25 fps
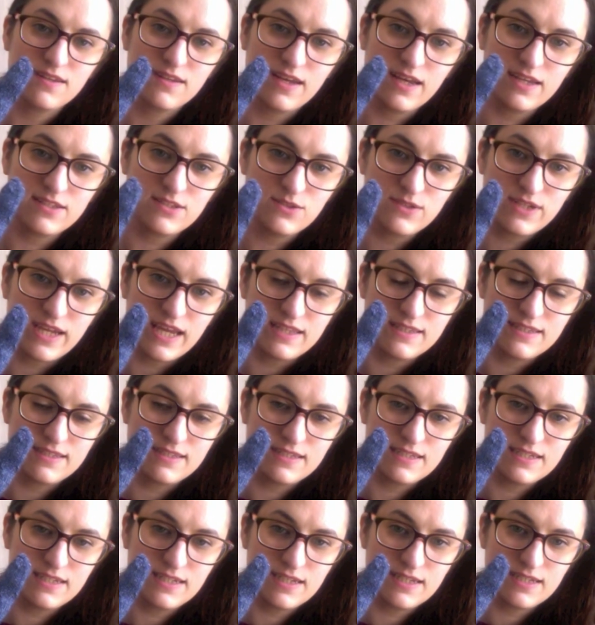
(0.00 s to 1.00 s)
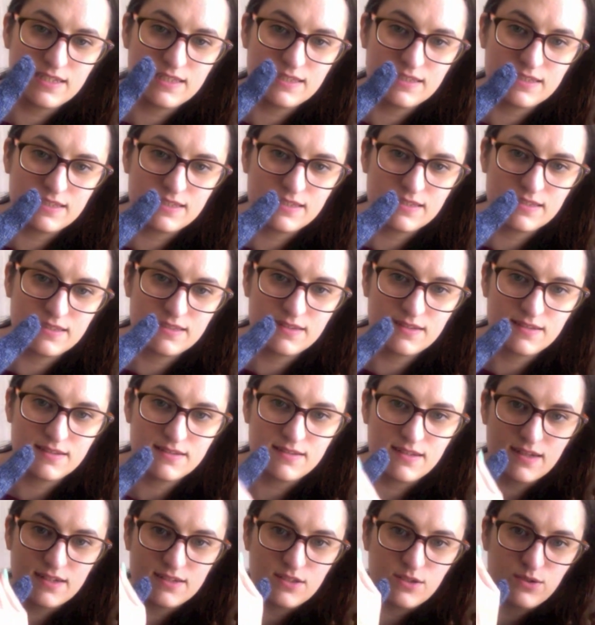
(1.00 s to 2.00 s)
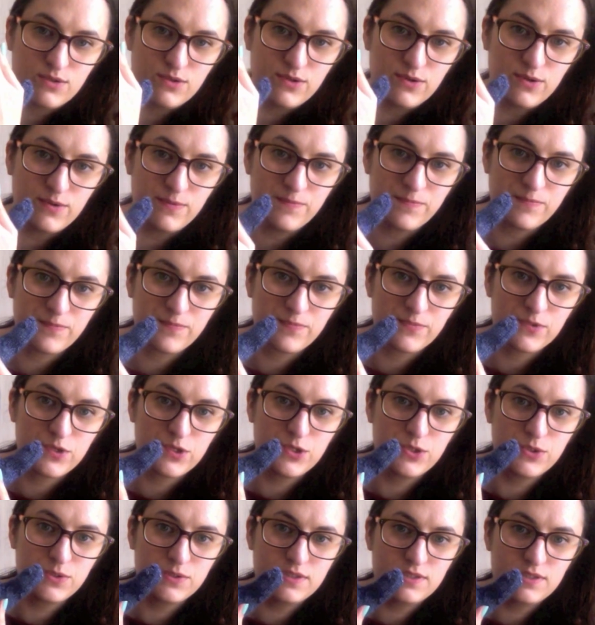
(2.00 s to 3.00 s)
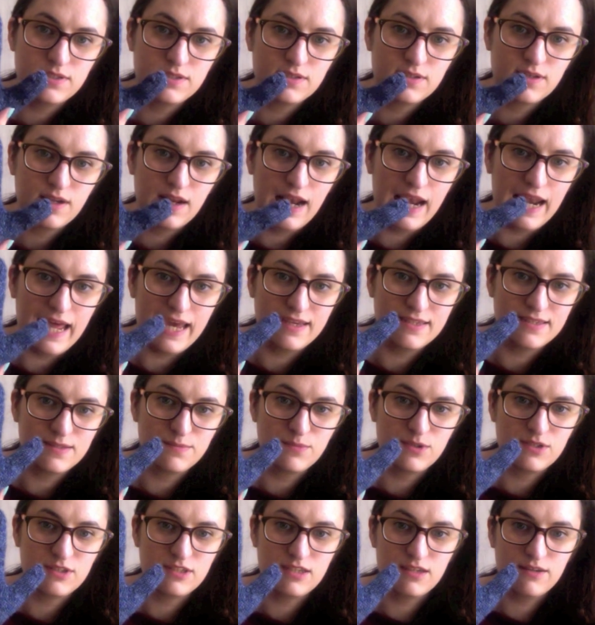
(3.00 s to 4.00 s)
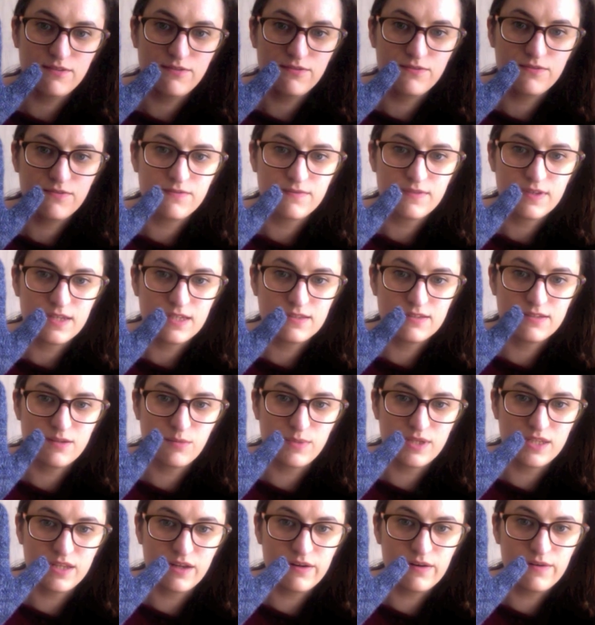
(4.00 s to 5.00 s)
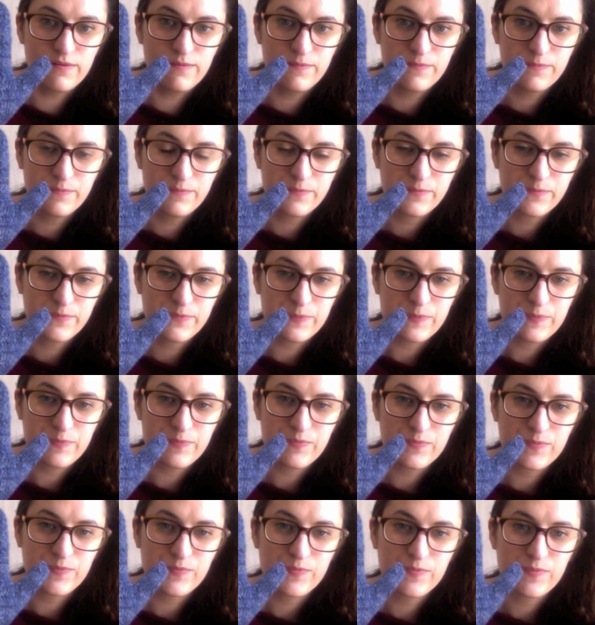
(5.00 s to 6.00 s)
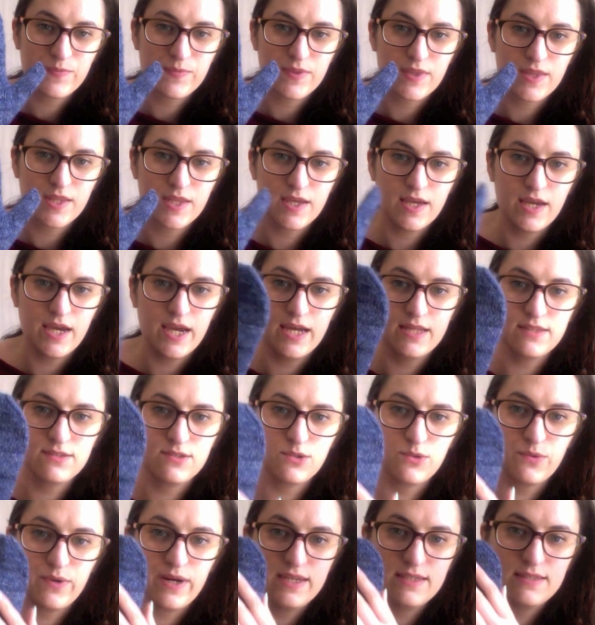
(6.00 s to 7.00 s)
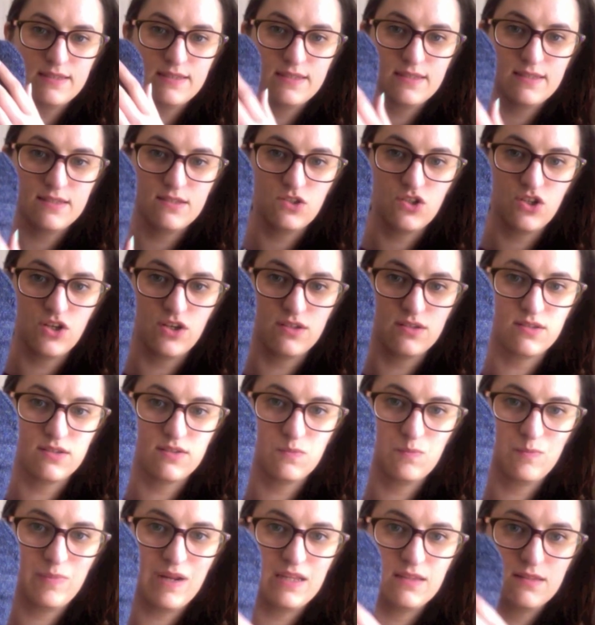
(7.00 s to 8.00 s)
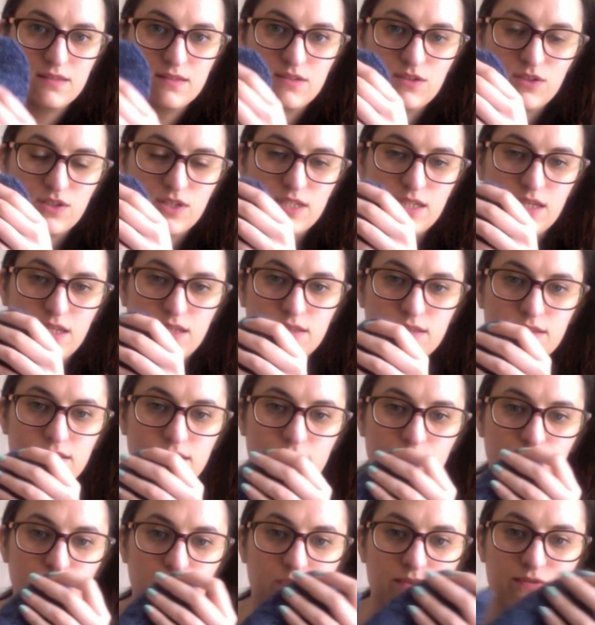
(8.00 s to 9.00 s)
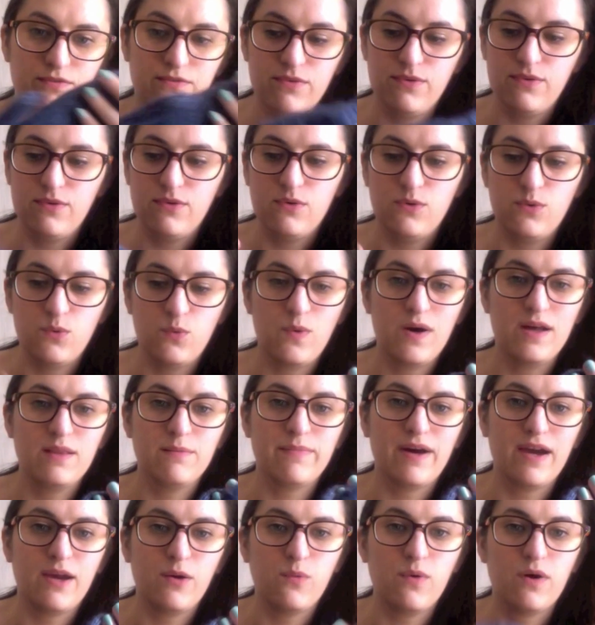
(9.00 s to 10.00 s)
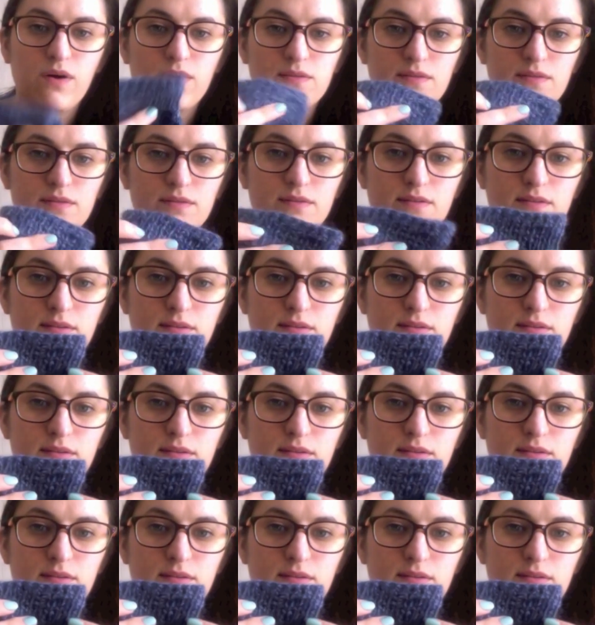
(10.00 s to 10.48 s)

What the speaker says: As you can see, there's a cute lace motif in the middle, and the rest is just plain stocking it with a 1x1